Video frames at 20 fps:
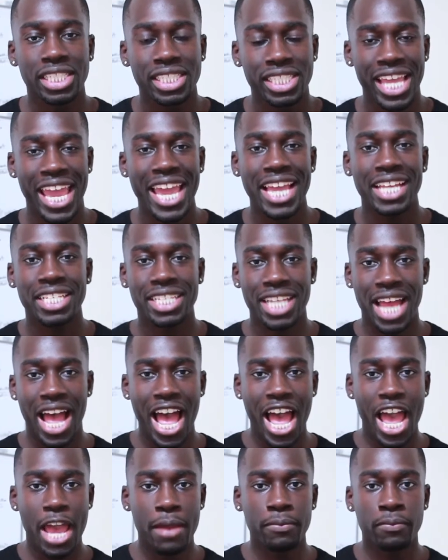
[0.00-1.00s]
take
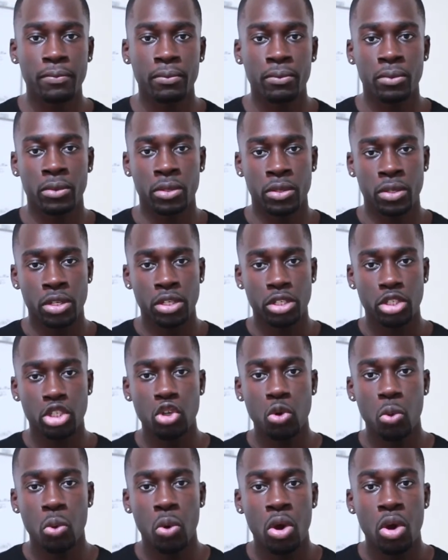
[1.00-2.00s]
time
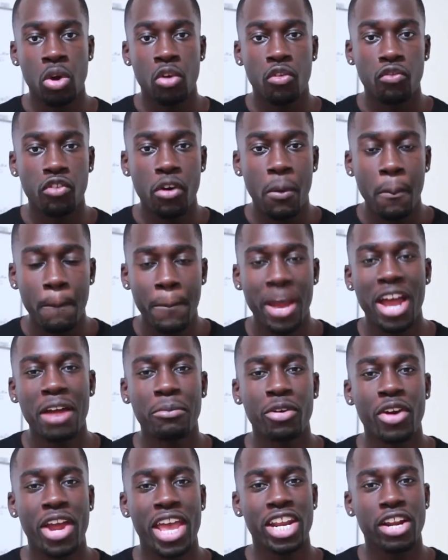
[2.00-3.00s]
to
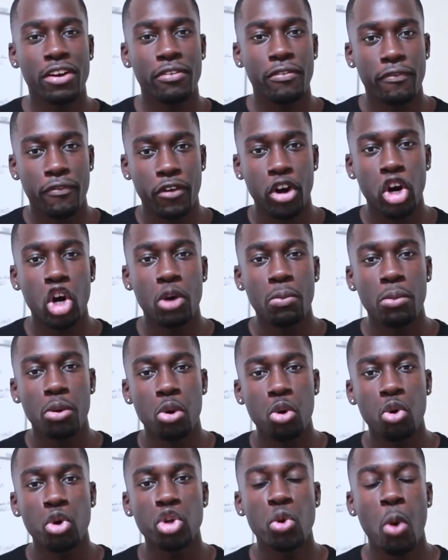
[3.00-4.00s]
remember and affirm
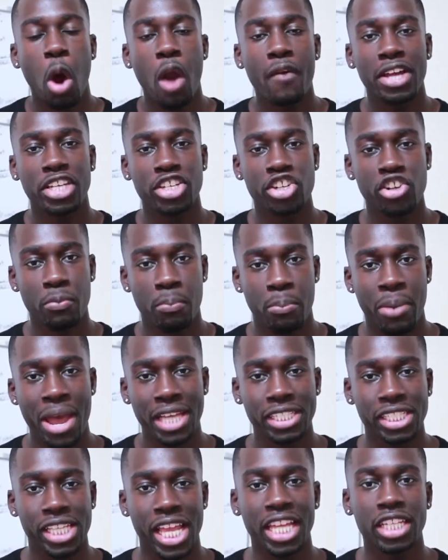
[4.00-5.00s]
who you are at your
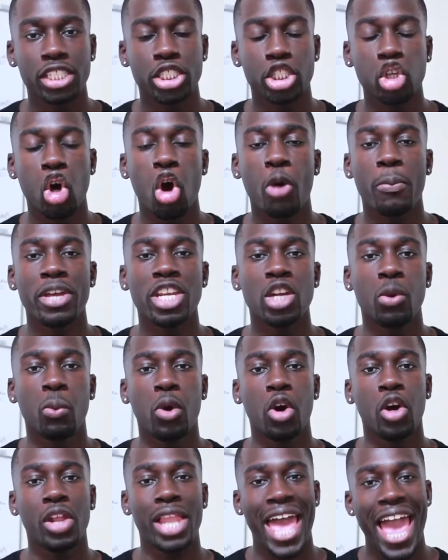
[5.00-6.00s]
best and show up in the
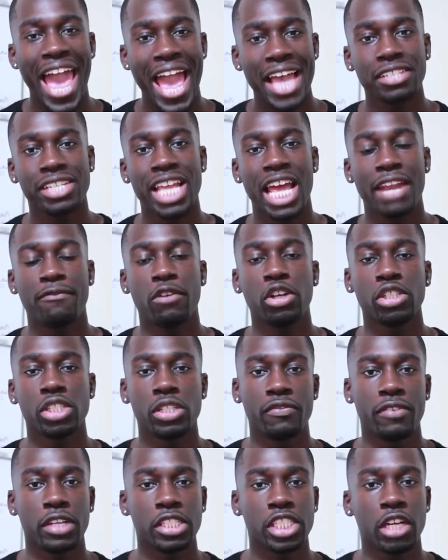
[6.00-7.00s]
world as that
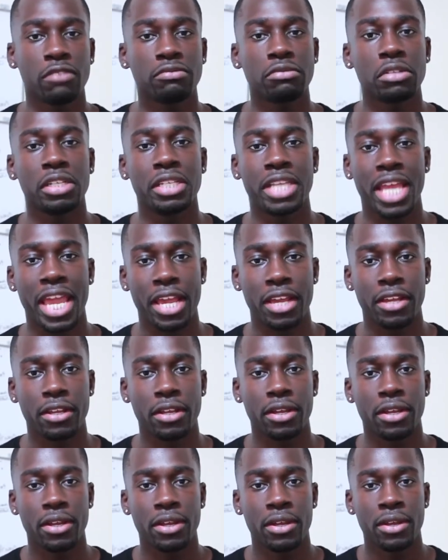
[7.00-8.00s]
version of yourself today.
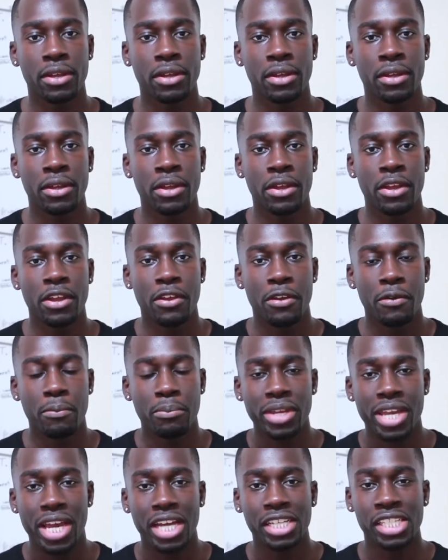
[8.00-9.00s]

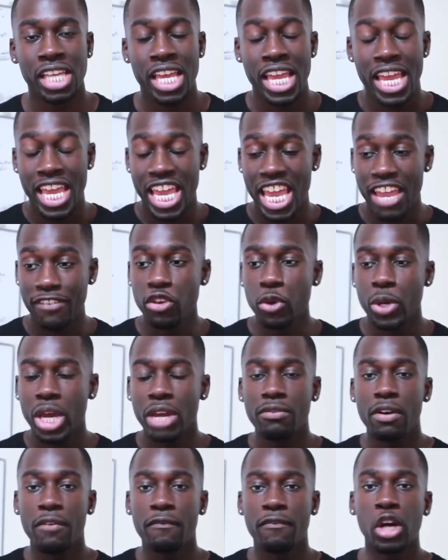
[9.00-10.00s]
Because if you
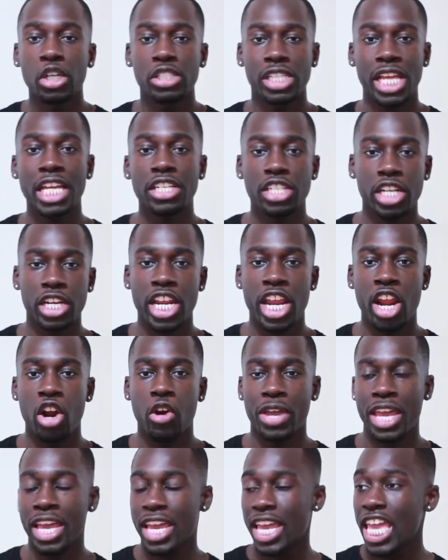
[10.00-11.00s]
can reverse engineer,
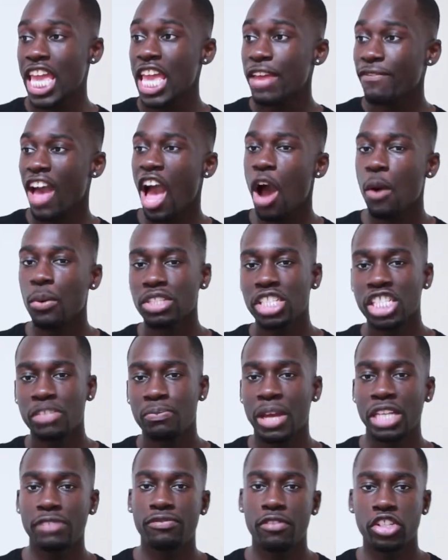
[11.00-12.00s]
okay, if I were this
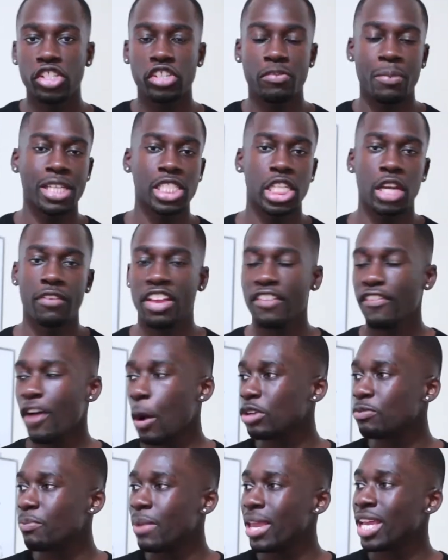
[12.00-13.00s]
best version of myself, if I
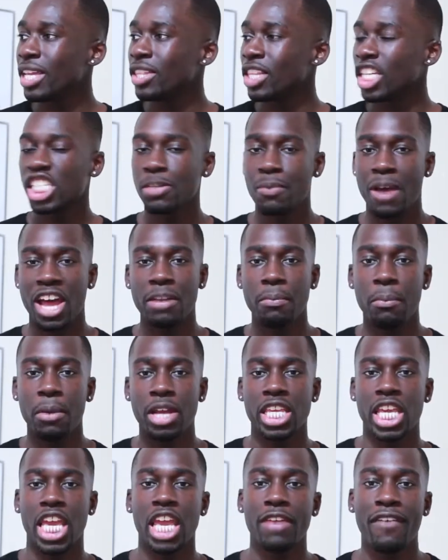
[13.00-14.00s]
was making this amount of
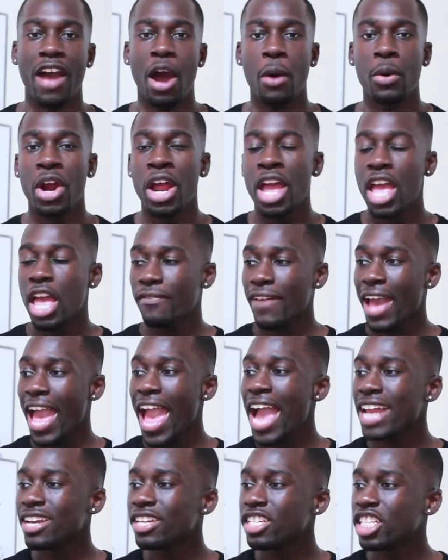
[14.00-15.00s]
money, if I were, if I
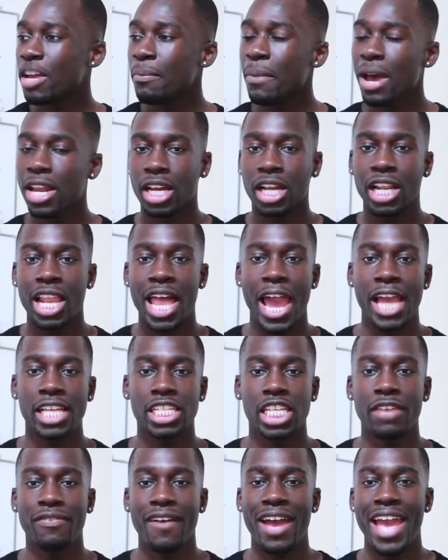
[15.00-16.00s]
had this amount of
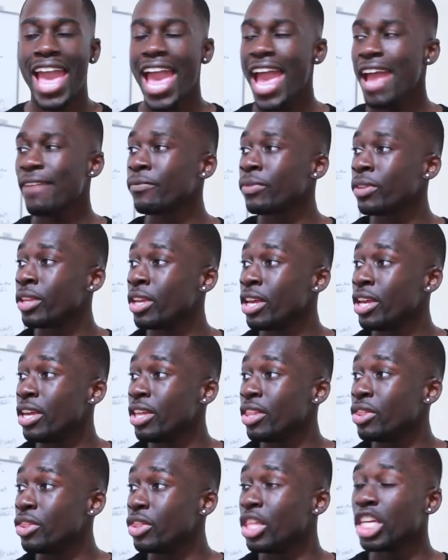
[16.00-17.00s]
clients, if I had
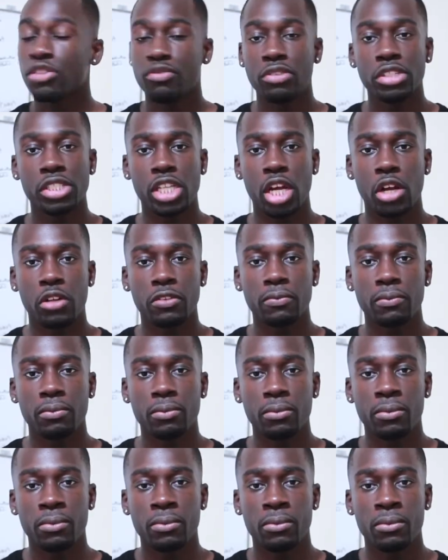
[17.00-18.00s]
this result,
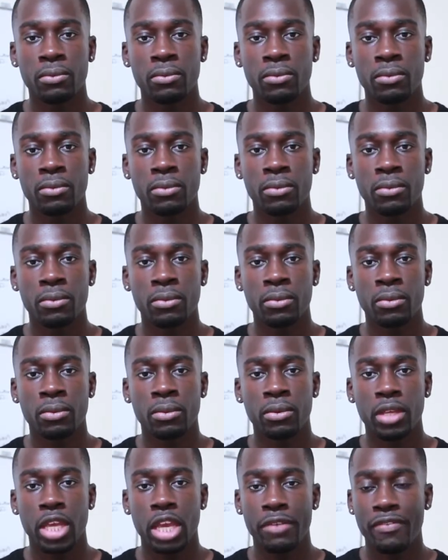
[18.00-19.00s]

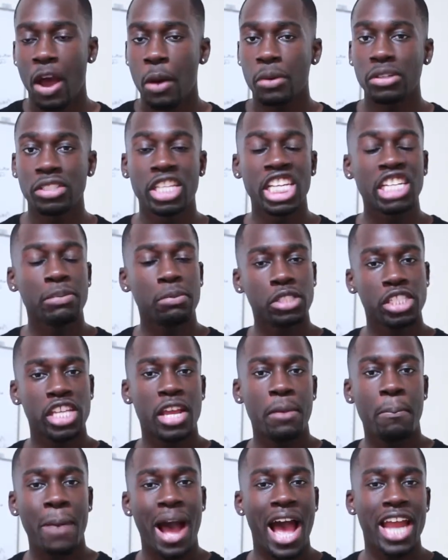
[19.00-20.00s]
if I was this
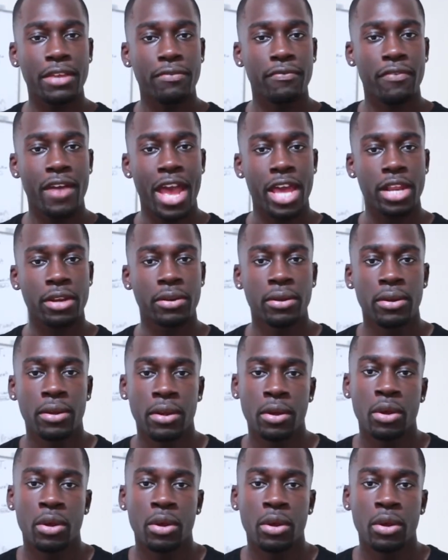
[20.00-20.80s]
percent body fat,